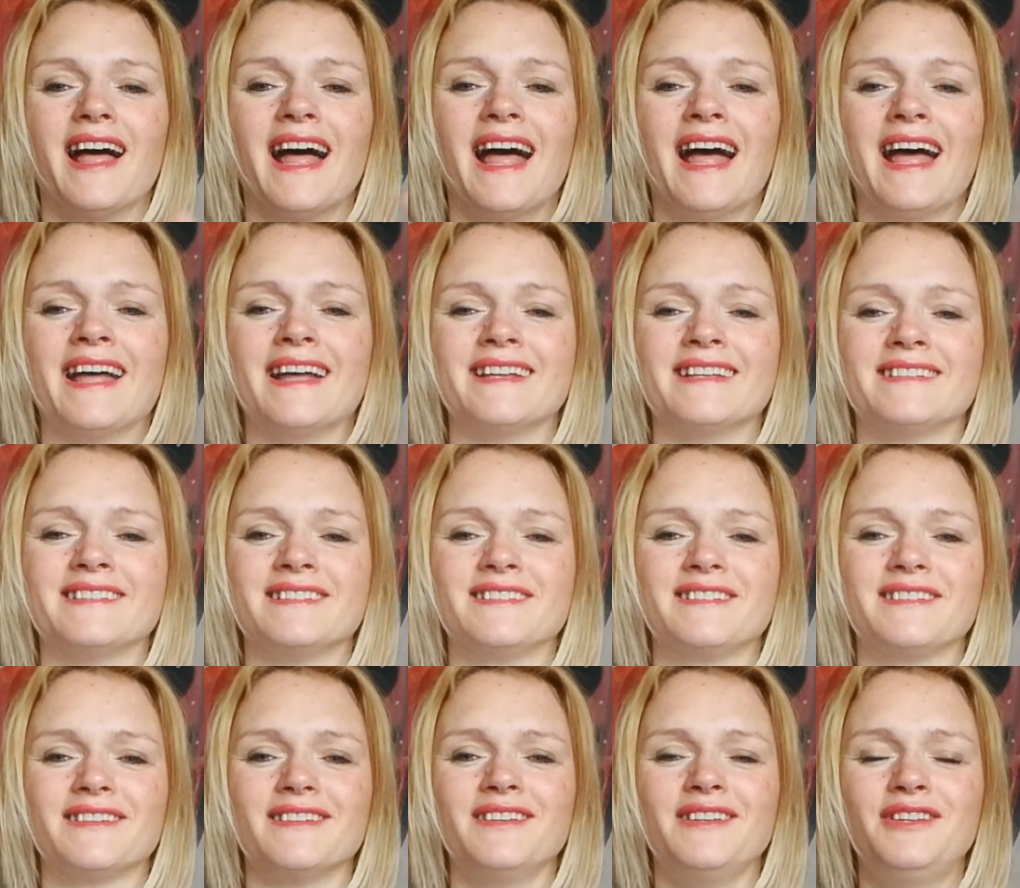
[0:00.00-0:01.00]
And
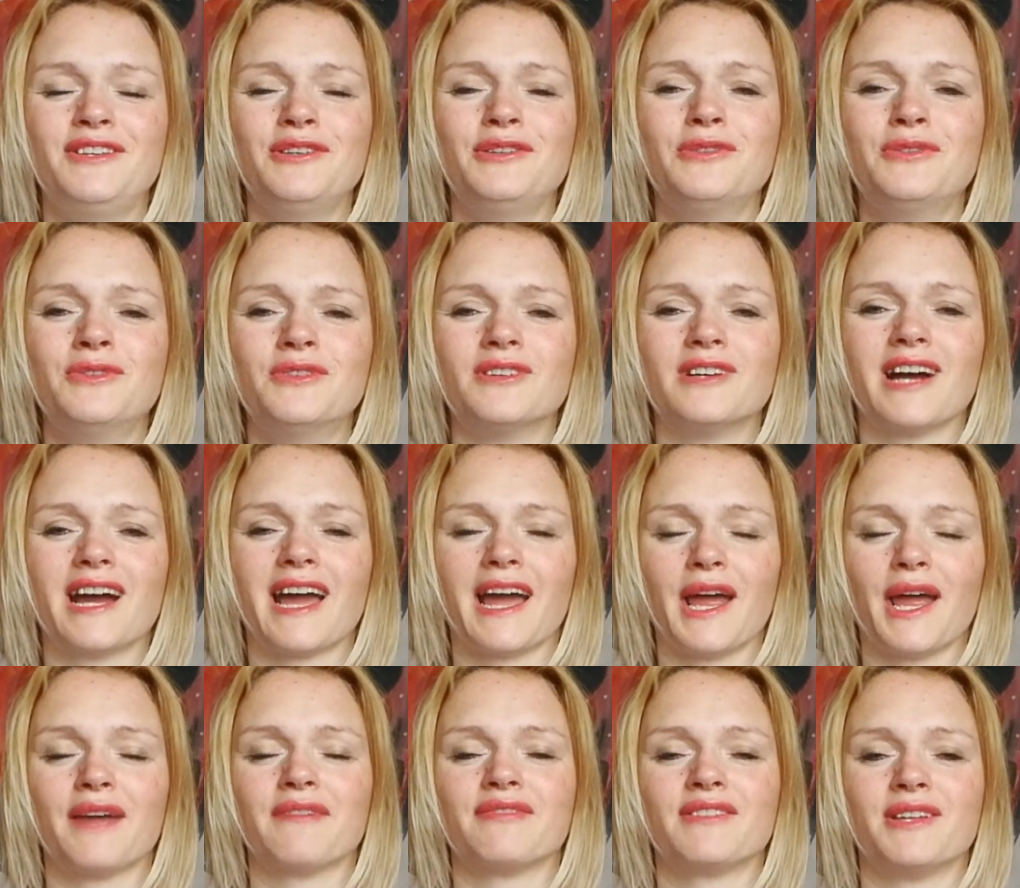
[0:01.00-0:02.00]
you
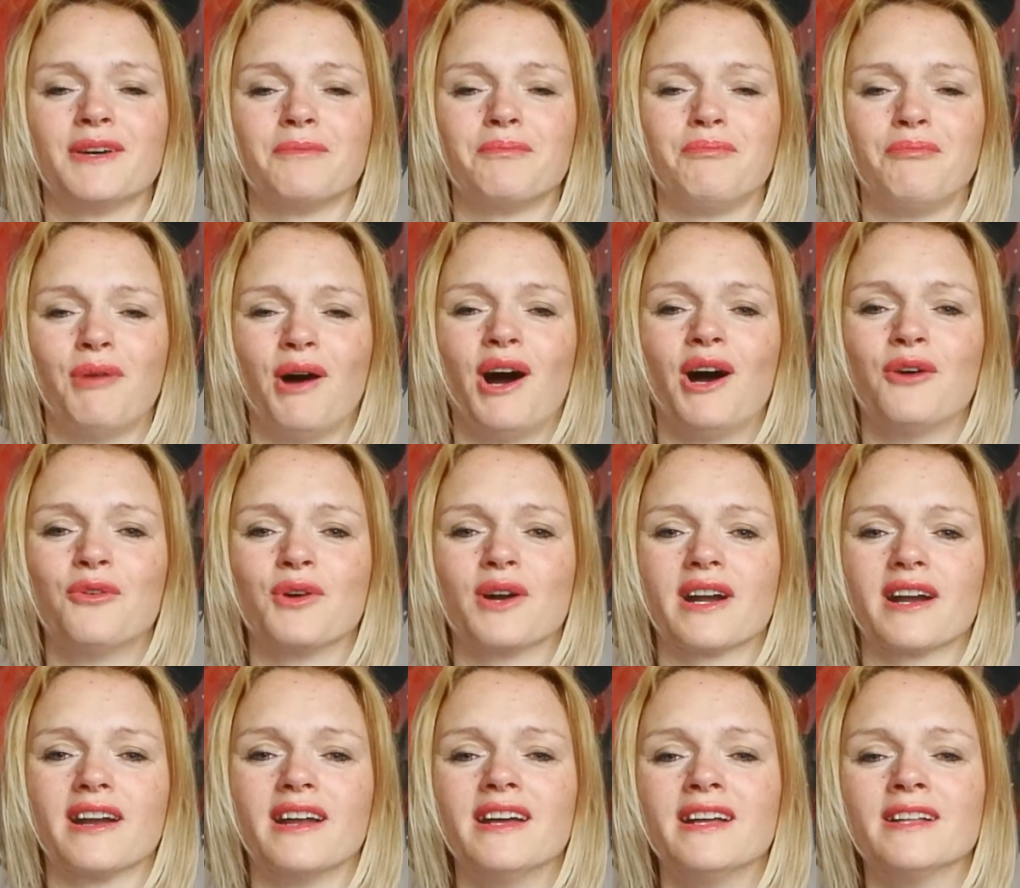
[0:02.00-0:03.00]
have the
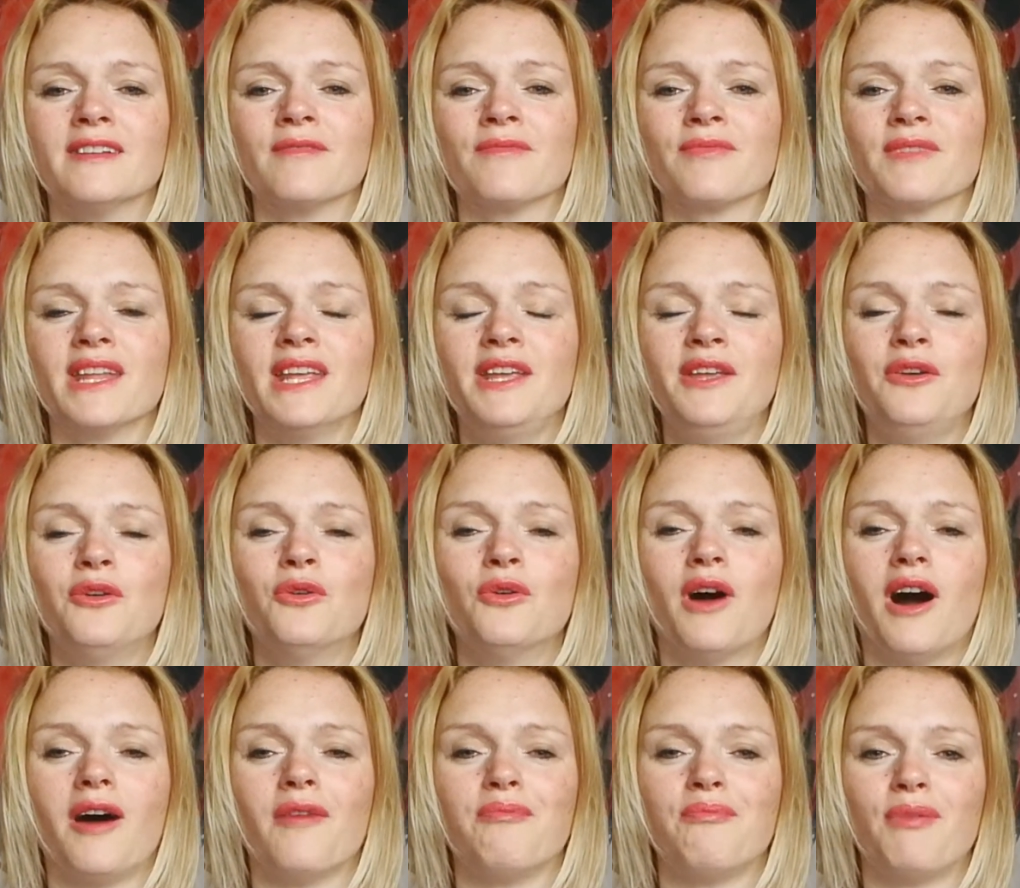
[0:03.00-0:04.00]
power. You
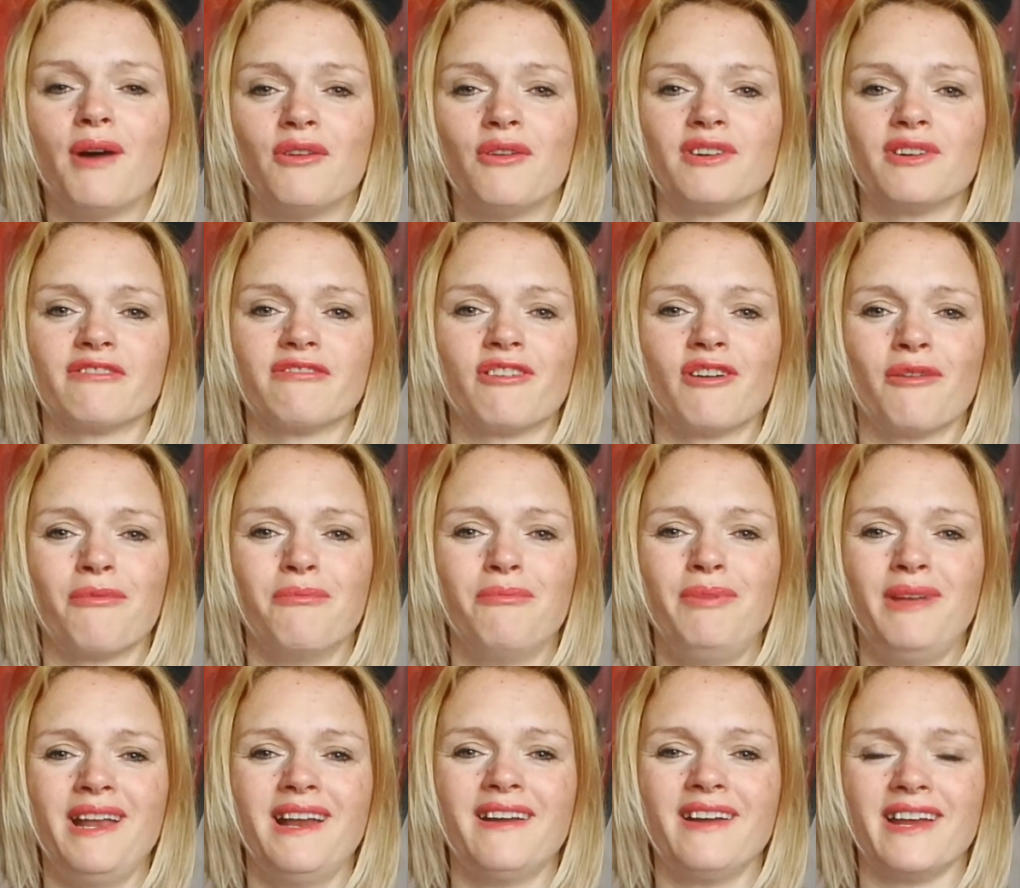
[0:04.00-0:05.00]
are powerful
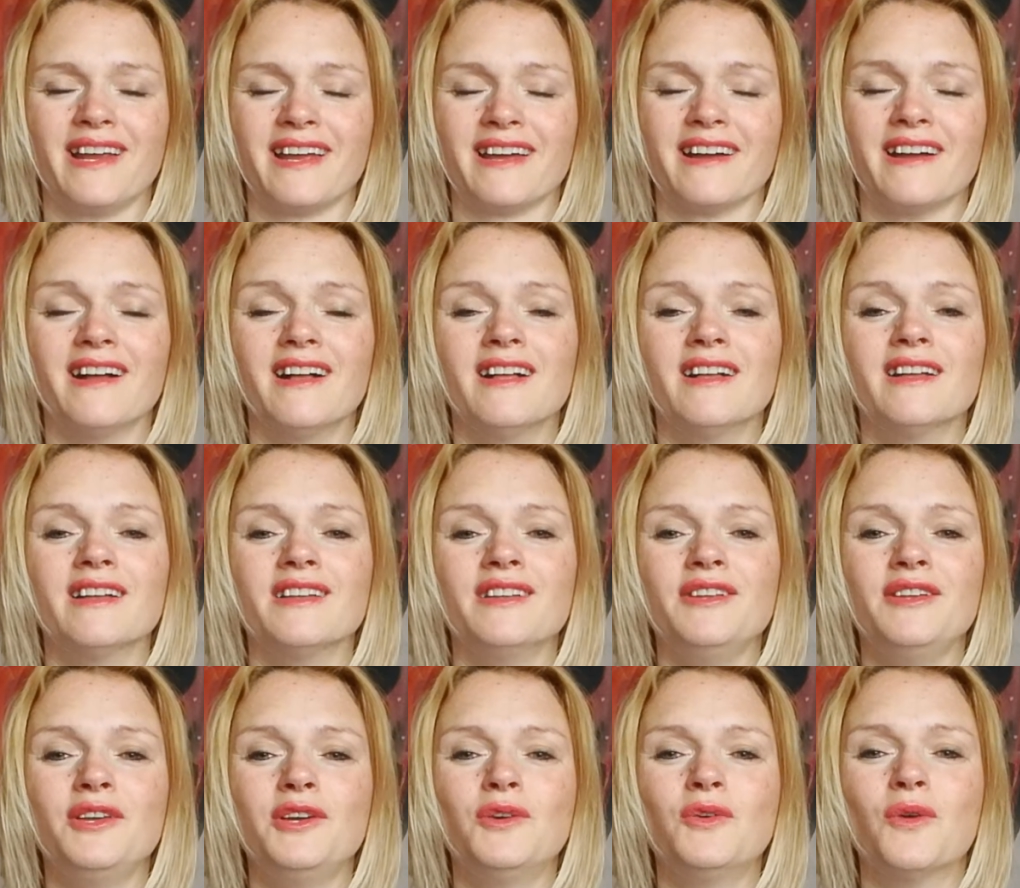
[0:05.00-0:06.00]
being.
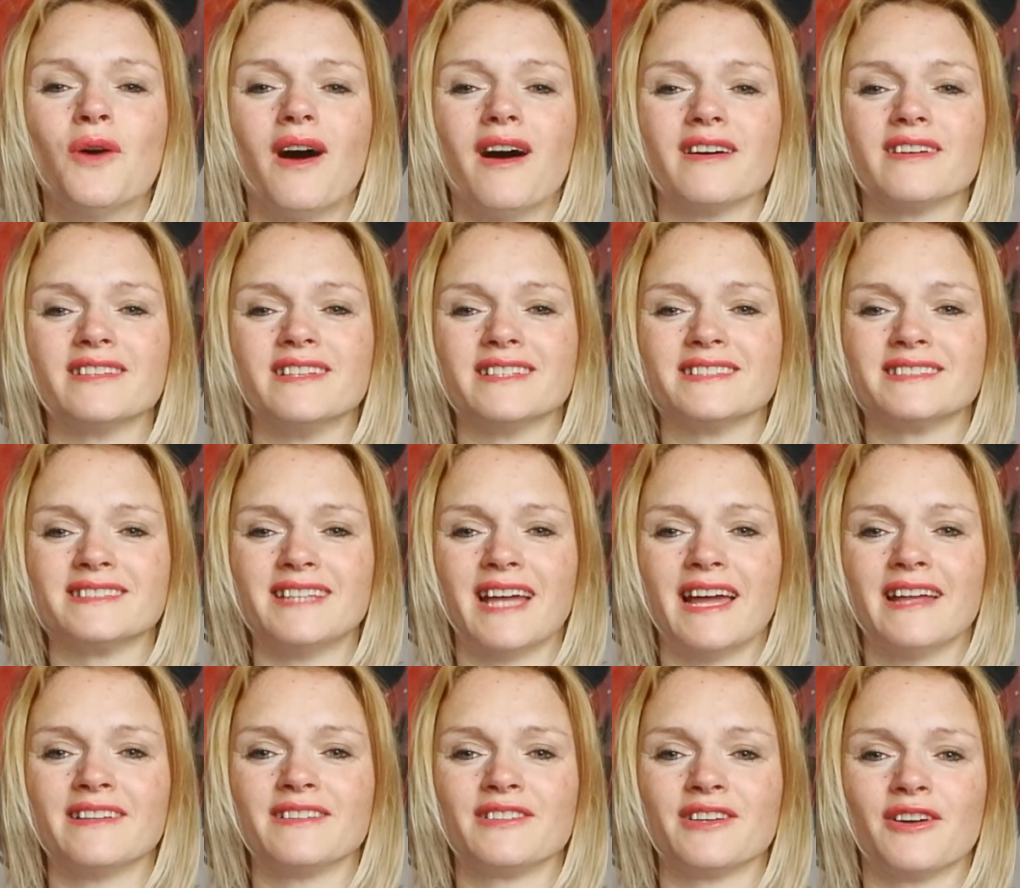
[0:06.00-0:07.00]
You are the
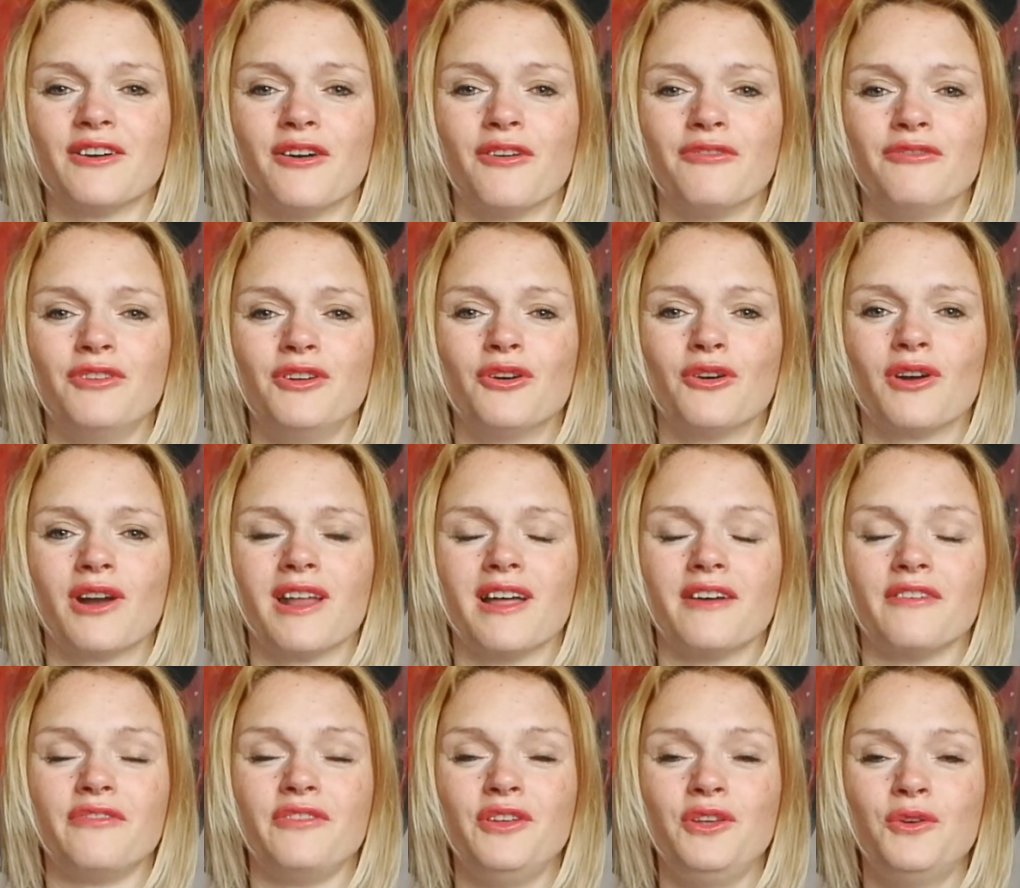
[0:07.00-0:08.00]
center of your
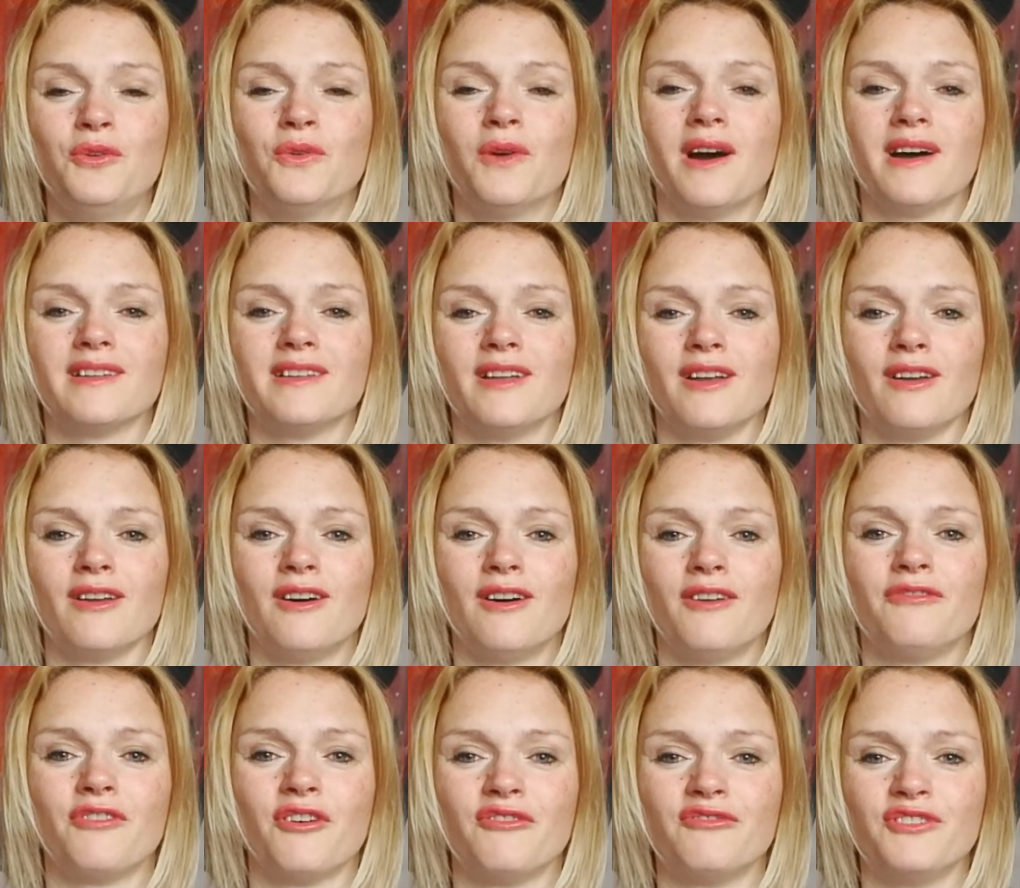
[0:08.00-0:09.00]
life. You are the
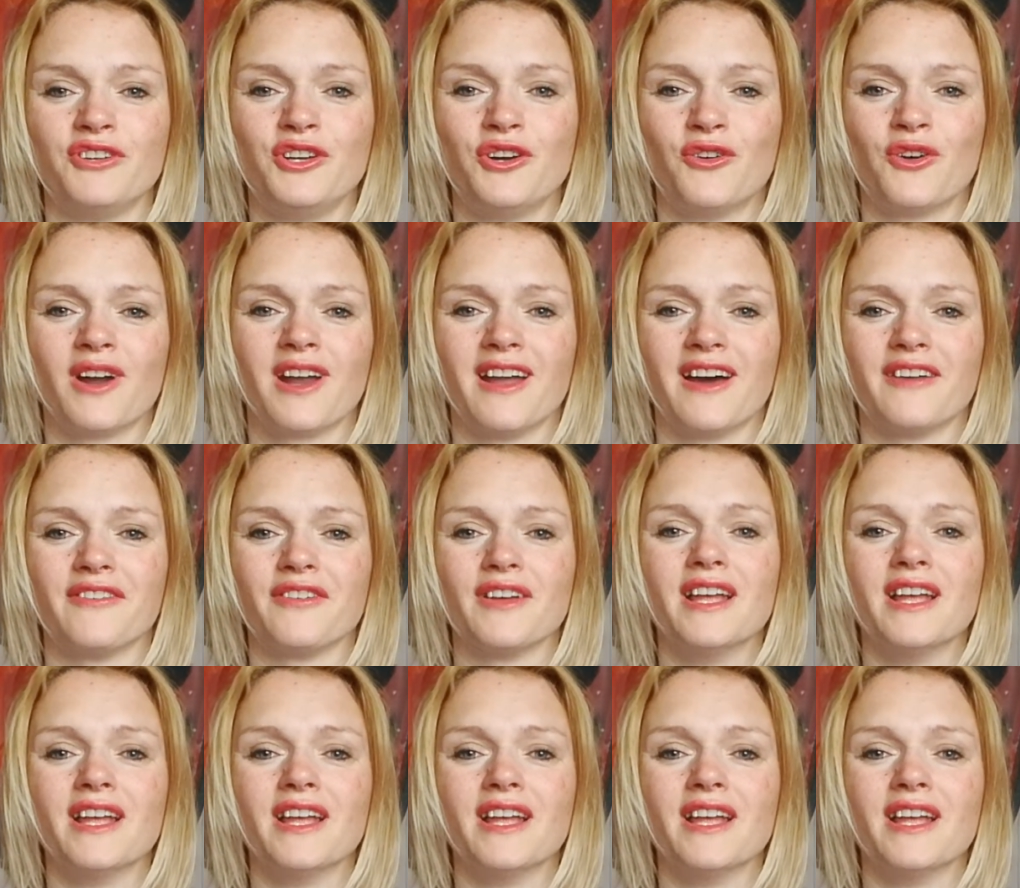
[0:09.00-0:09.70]
love of your life.